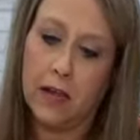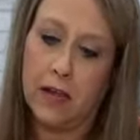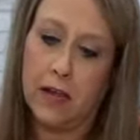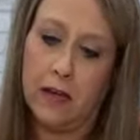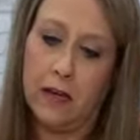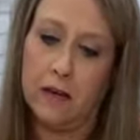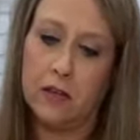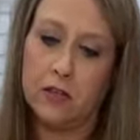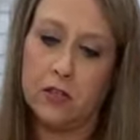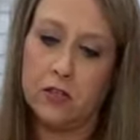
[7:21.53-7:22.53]
and
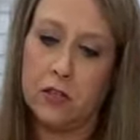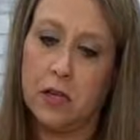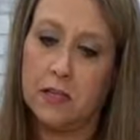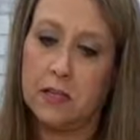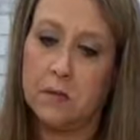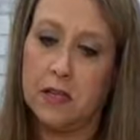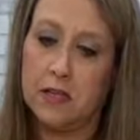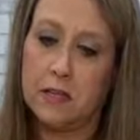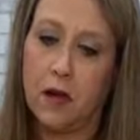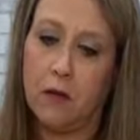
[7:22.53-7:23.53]
just cut some of
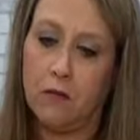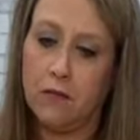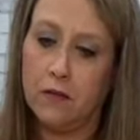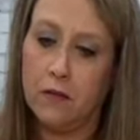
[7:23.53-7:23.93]
this off